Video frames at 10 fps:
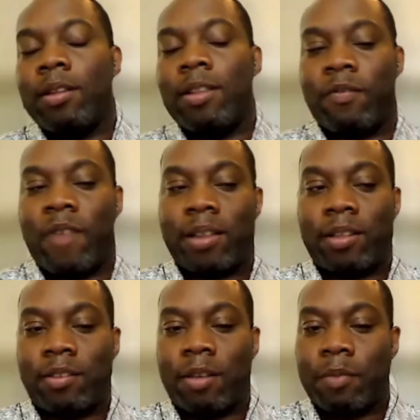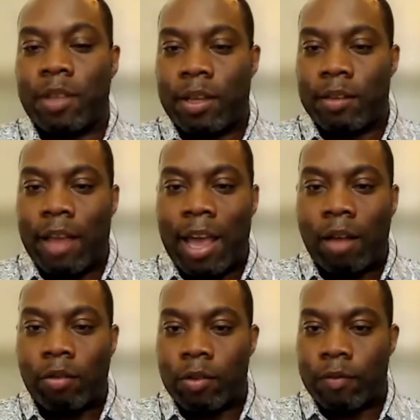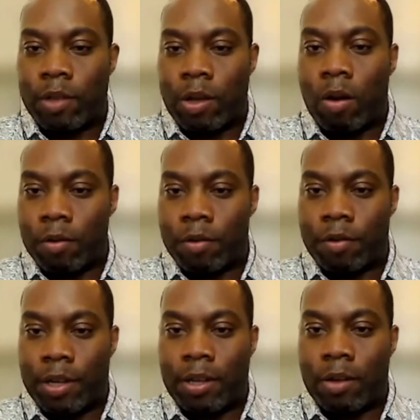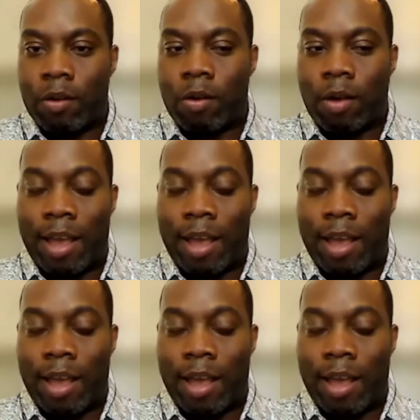The fact that something is out of the ordinary or